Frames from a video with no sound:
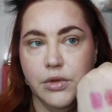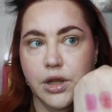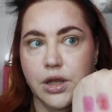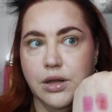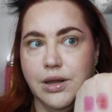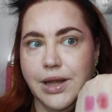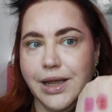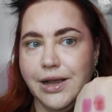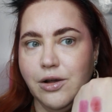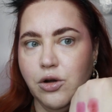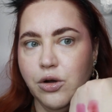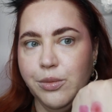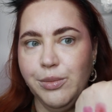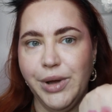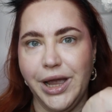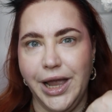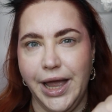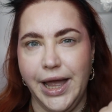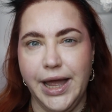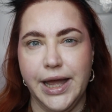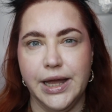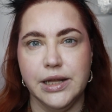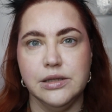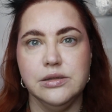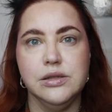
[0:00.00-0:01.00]
like on my
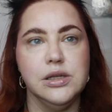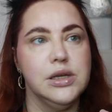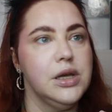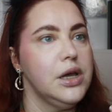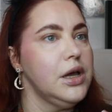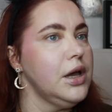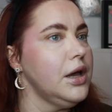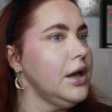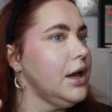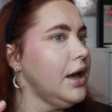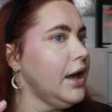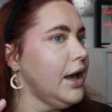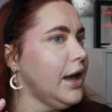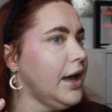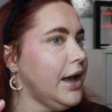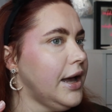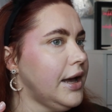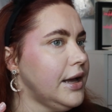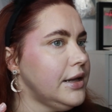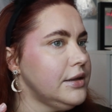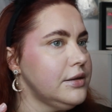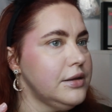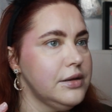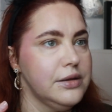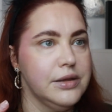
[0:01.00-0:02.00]
hand,
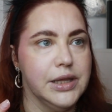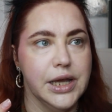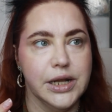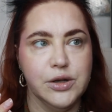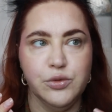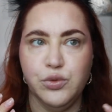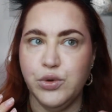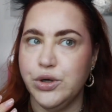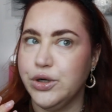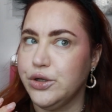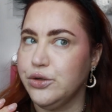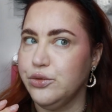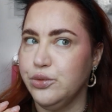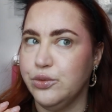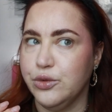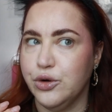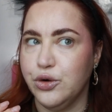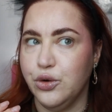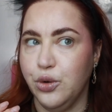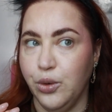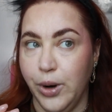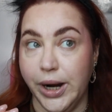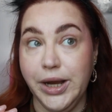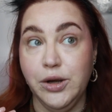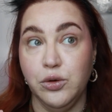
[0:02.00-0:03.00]
and that worked
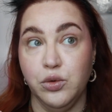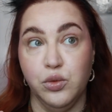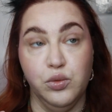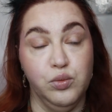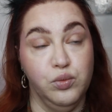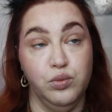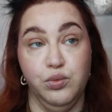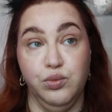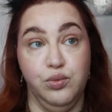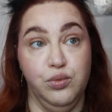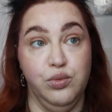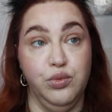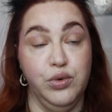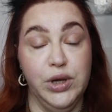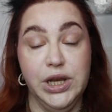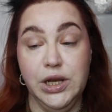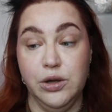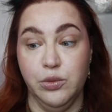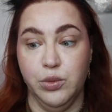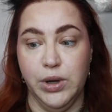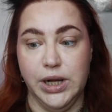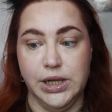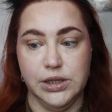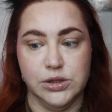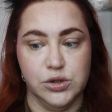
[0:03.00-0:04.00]
quite really
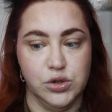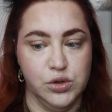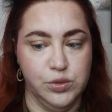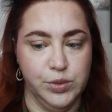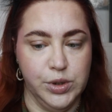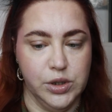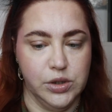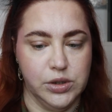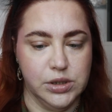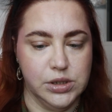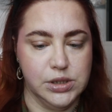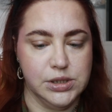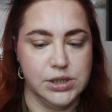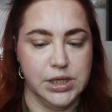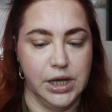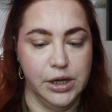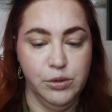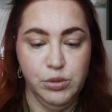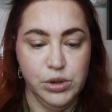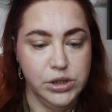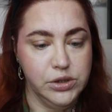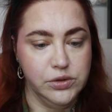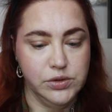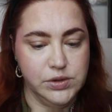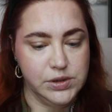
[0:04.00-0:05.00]
well, to be honest. I
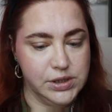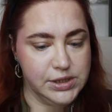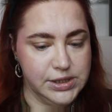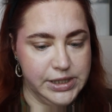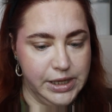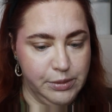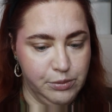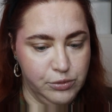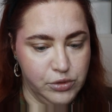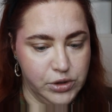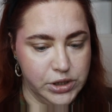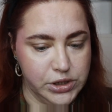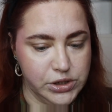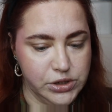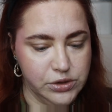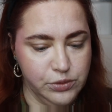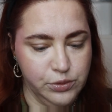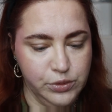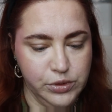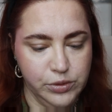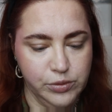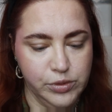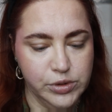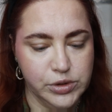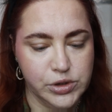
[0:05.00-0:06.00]
will use the same brush and
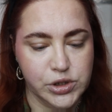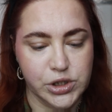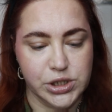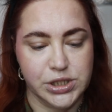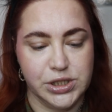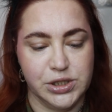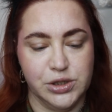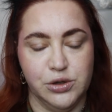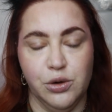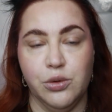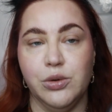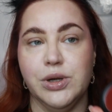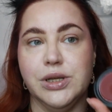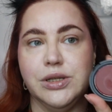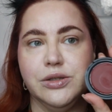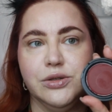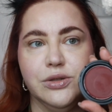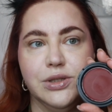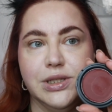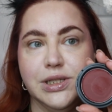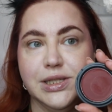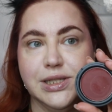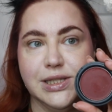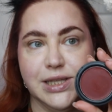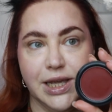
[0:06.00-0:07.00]
we will just go into
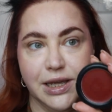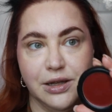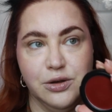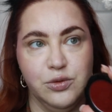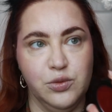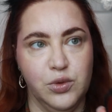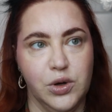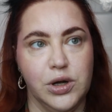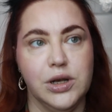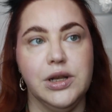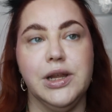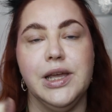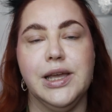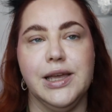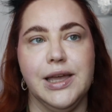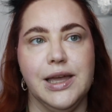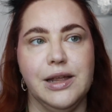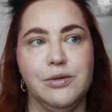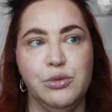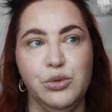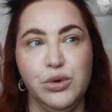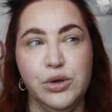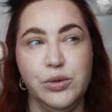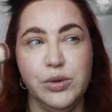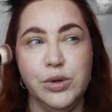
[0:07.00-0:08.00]
the second one.
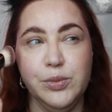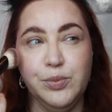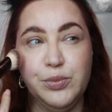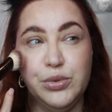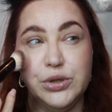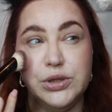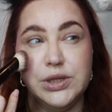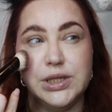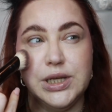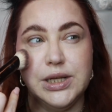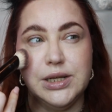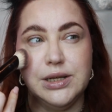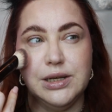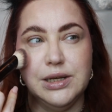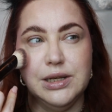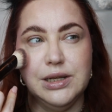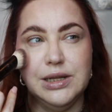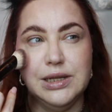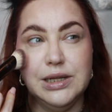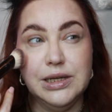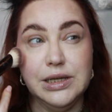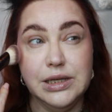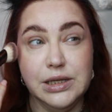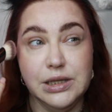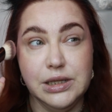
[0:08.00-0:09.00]
Again, we will put that a
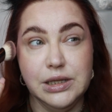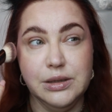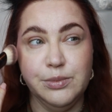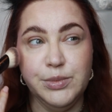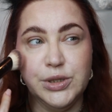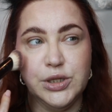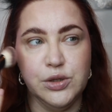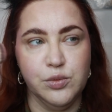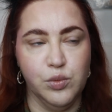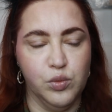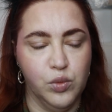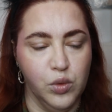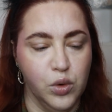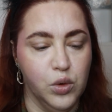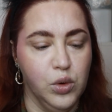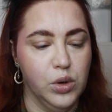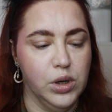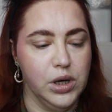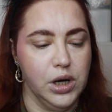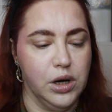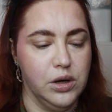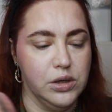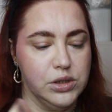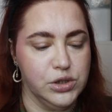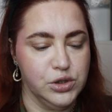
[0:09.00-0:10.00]
little bit
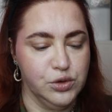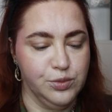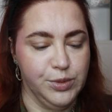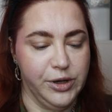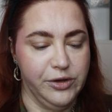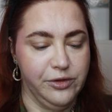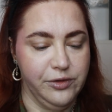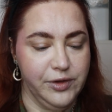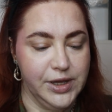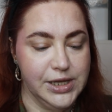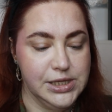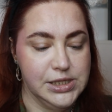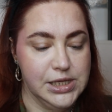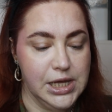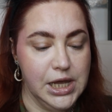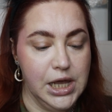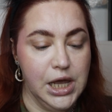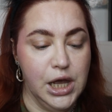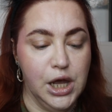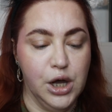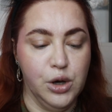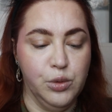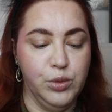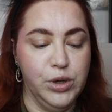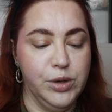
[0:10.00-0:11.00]
more onto my face.
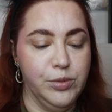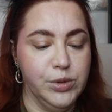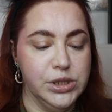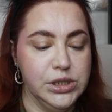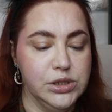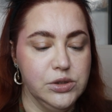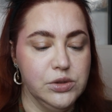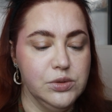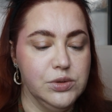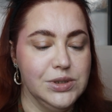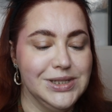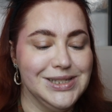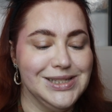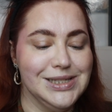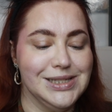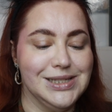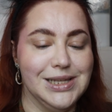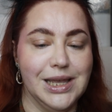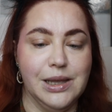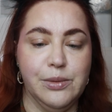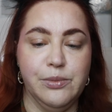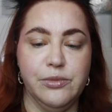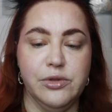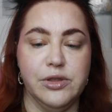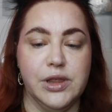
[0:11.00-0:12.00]
We will do the
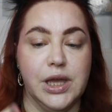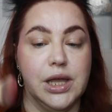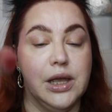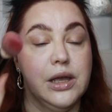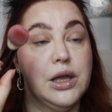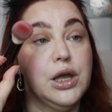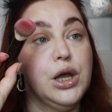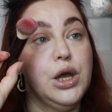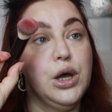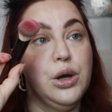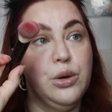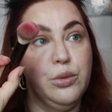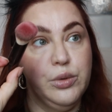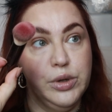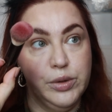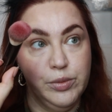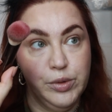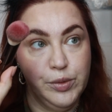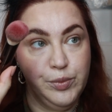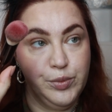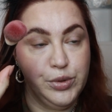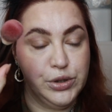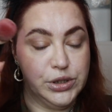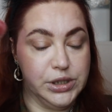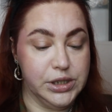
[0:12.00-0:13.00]
same thing. We will
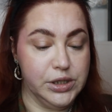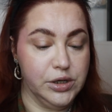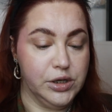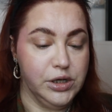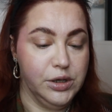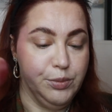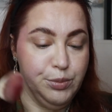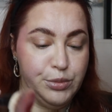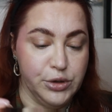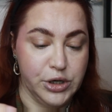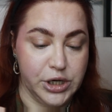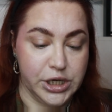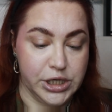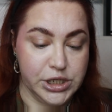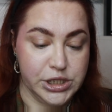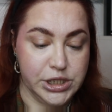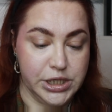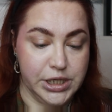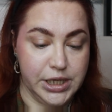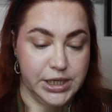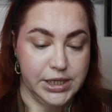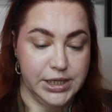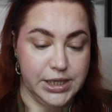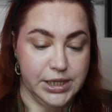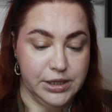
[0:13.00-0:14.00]
put it on the brush
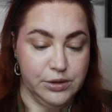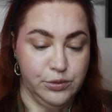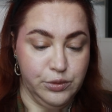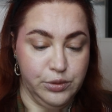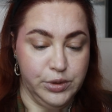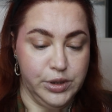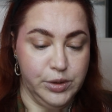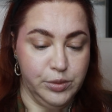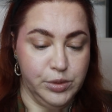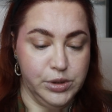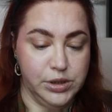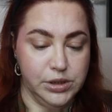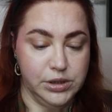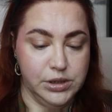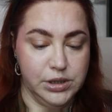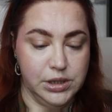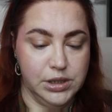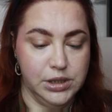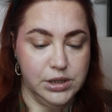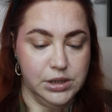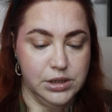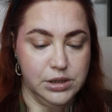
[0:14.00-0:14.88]
and then we will